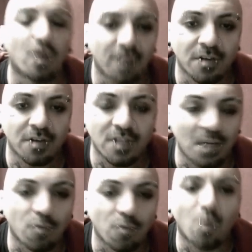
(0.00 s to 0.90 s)
of under,
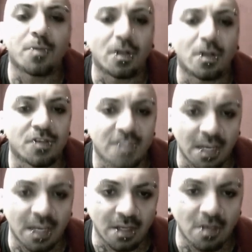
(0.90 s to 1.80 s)
a warped
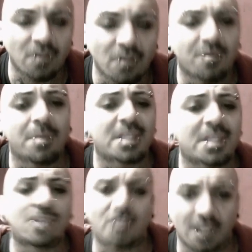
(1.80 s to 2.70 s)
understanding. You, you've been
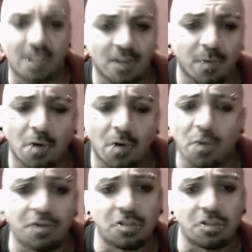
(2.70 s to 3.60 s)
miseducated. Some people go,
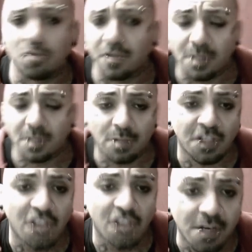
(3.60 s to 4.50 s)
well, there is no difference between
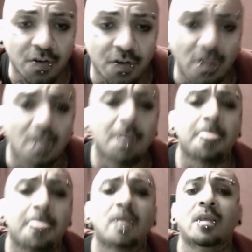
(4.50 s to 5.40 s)
a janitor
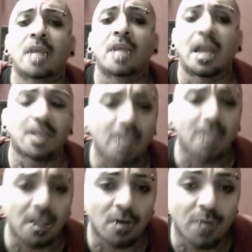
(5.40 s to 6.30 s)
and a
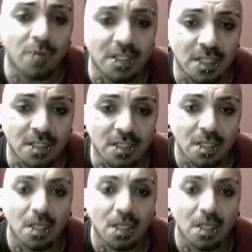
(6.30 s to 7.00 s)
king or a president.